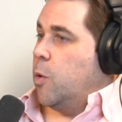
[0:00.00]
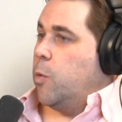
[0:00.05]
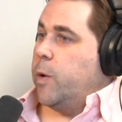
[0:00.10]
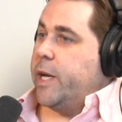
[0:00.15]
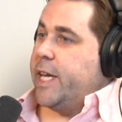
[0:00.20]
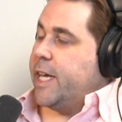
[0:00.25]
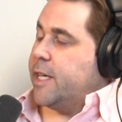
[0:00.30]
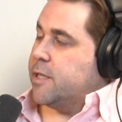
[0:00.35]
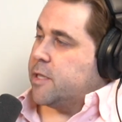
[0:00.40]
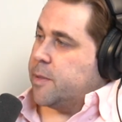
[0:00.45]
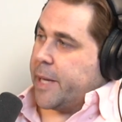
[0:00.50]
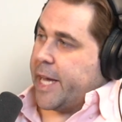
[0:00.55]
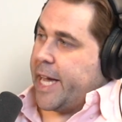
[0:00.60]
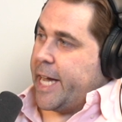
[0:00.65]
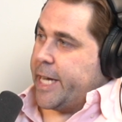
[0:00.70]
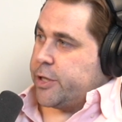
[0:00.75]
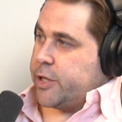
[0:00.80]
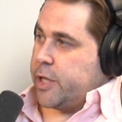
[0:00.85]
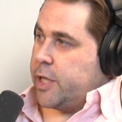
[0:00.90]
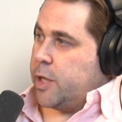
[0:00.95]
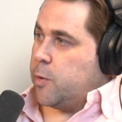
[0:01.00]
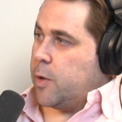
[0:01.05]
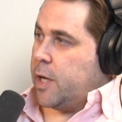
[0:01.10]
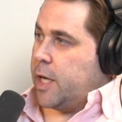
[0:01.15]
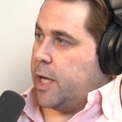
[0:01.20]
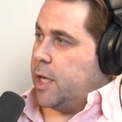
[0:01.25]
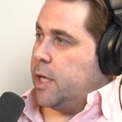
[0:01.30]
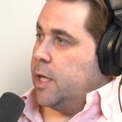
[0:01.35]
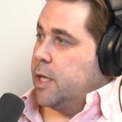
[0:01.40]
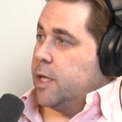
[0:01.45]
We needed some cash
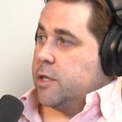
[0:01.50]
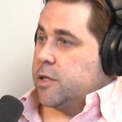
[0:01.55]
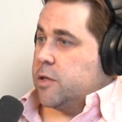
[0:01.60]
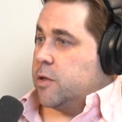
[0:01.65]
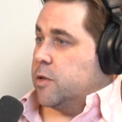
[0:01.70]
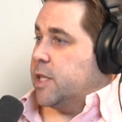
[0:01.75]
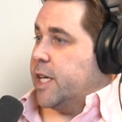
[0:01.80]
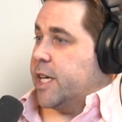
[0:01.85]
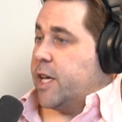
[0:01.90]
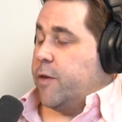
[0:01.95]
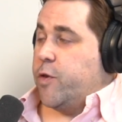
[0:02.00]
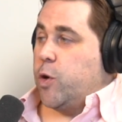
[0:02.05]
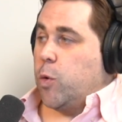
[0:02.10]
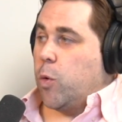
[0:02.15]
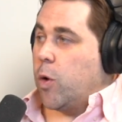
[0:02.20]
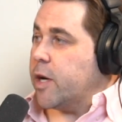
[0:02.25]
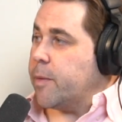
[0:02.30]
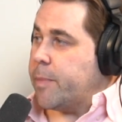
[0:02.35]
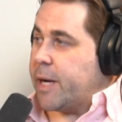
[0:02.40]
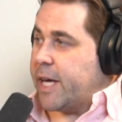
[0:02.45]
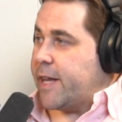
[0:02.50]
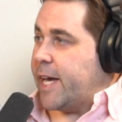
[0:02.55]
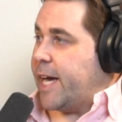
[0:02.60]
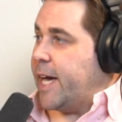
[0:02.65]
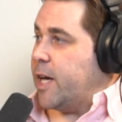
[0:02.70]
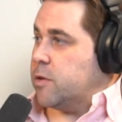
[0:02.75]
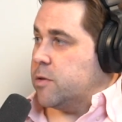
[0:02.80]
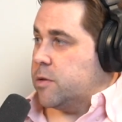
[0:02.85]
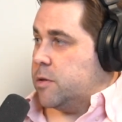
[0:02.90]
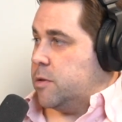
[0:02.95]
anyway. So it's like, if you want to buy the
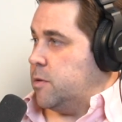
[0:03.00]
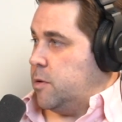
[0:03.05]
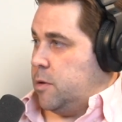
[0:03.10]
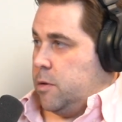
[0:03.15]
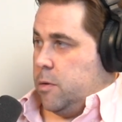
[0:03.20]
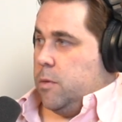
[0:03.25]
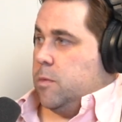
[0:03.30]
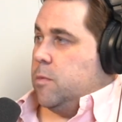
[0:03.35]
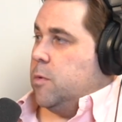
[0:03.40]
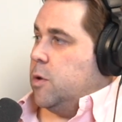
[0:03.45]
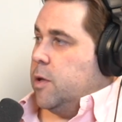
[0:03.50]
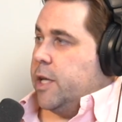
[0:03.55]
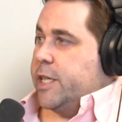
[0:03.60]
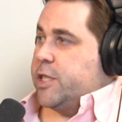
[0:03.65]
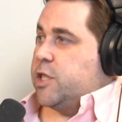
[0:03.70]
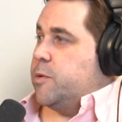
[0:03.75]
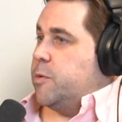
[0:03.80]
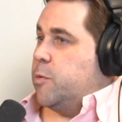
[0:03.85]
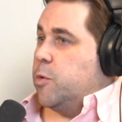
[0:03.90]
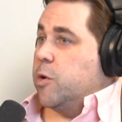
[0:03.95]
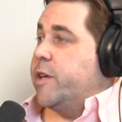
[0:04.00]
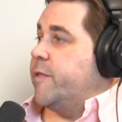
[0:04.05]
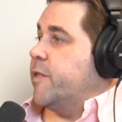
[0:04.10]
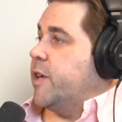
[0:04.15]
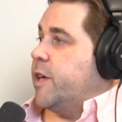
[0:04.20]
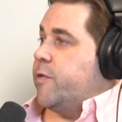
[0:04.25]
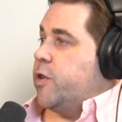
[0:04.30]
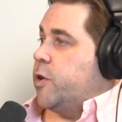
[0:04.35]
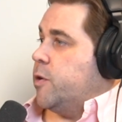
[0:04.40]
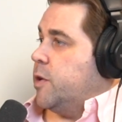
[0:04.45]
house, we'll
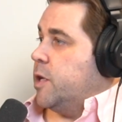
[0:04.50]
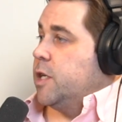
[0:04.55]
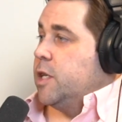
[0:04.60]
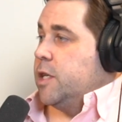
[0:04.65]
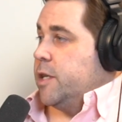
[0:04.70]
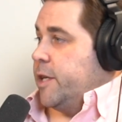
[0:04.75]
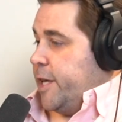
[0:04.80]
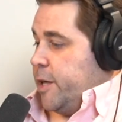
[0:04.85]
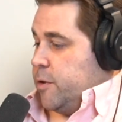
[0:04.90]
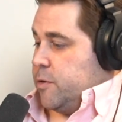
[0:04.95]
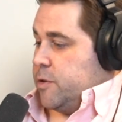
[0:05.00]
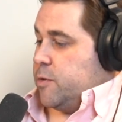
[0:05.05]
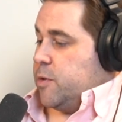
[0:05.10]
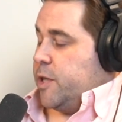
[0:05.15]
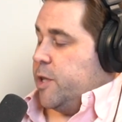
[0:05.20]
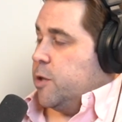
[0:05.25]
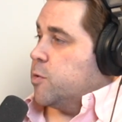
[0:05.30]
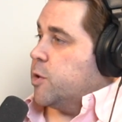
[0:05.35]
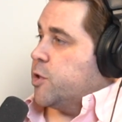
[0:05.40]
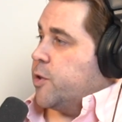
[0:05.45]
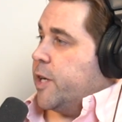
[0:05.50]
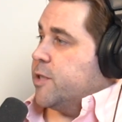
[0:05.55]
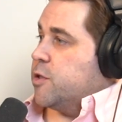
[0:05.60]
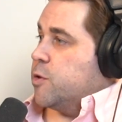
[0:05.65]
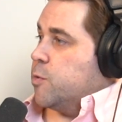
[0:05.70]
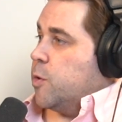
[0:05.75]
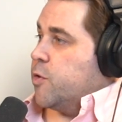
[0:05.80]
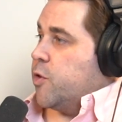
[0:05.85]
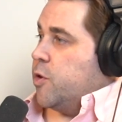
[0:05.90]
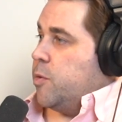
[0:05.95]
even give you here's what your
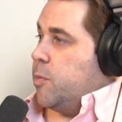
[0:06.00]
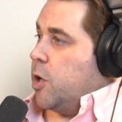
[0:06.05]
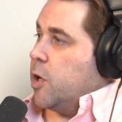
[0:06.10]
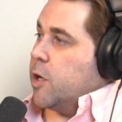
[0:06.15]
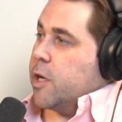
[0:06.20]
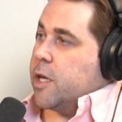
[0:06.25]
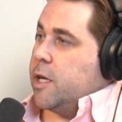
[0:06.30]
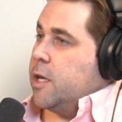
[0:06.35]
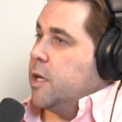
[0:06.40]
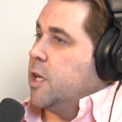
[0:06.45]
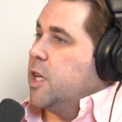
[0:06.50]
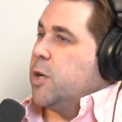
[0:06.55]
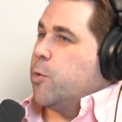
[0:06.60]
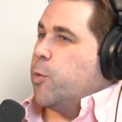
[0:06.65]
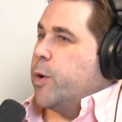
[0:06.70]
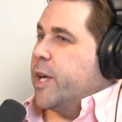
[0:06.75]
house is worth on the market.